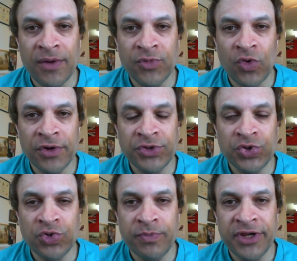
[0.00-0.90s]
Well,
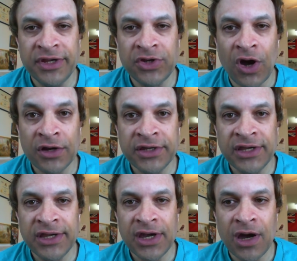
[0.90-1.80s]
whether they live there or
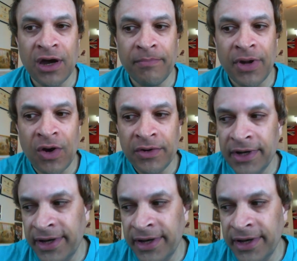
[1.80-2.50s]
not, well, they